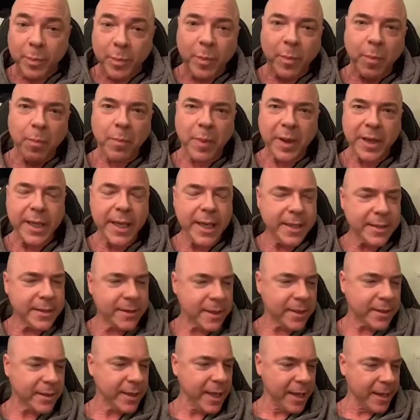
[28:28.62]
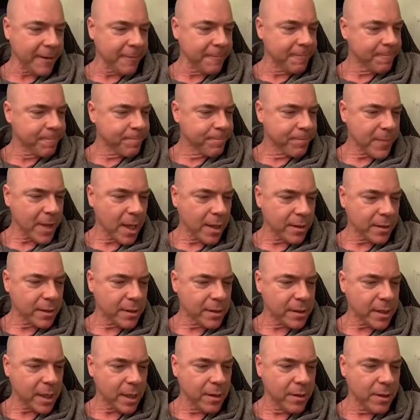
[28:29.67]
But here's the thing.
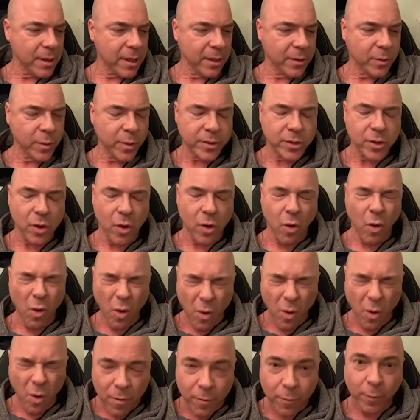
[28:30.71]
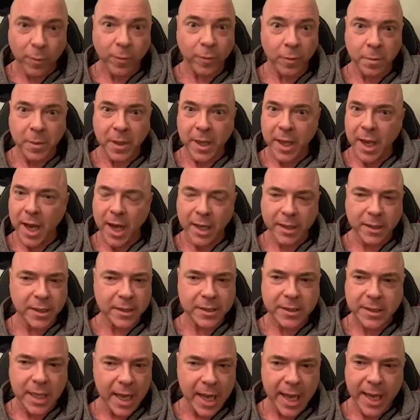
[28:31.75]
So it was awful for me. I
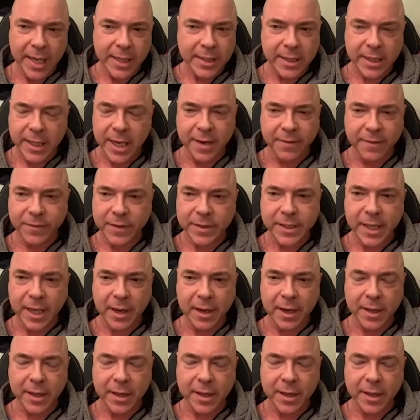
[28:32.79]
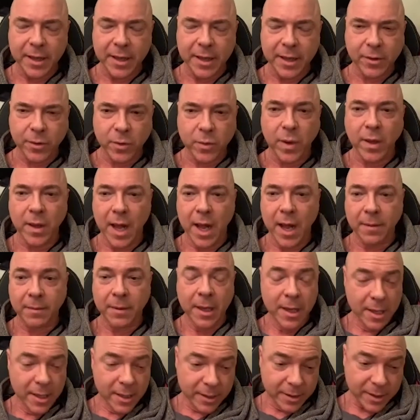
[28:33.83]
hated every second. And I thought, well, I
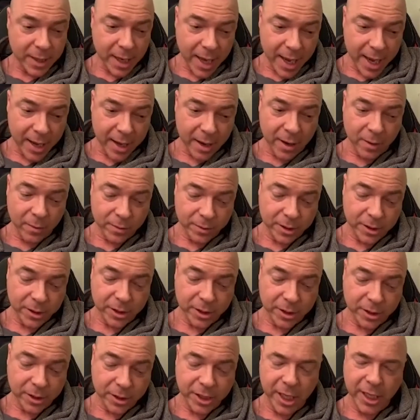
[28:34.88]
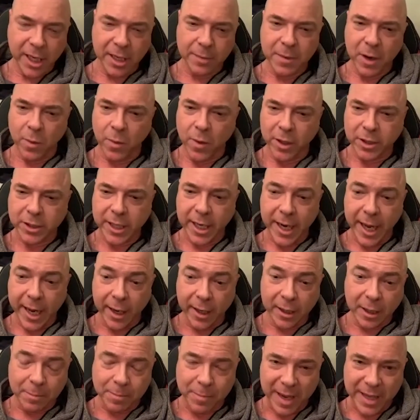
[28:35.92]
was just checking my watch, and I had a
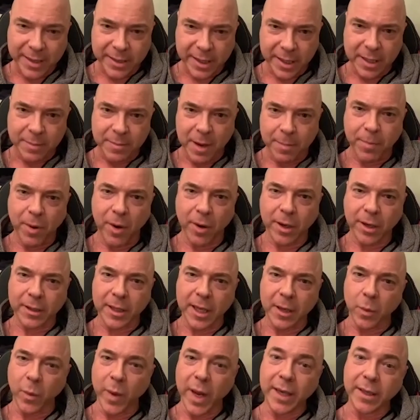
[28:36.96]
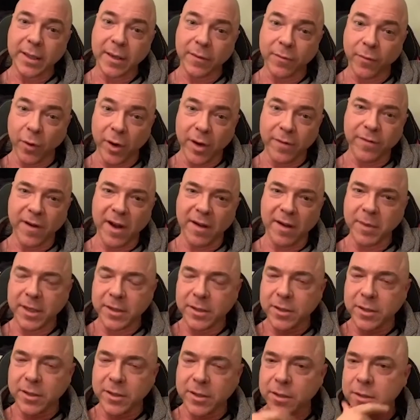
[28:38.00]
little buzzer in my pocket that went at 45 minutes,
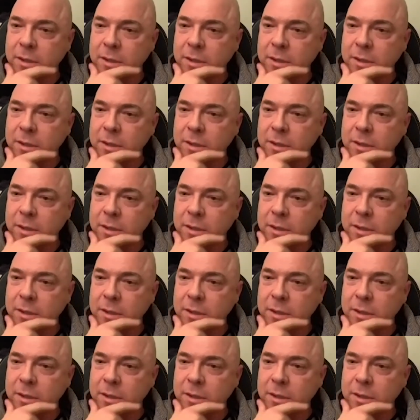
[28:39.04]
because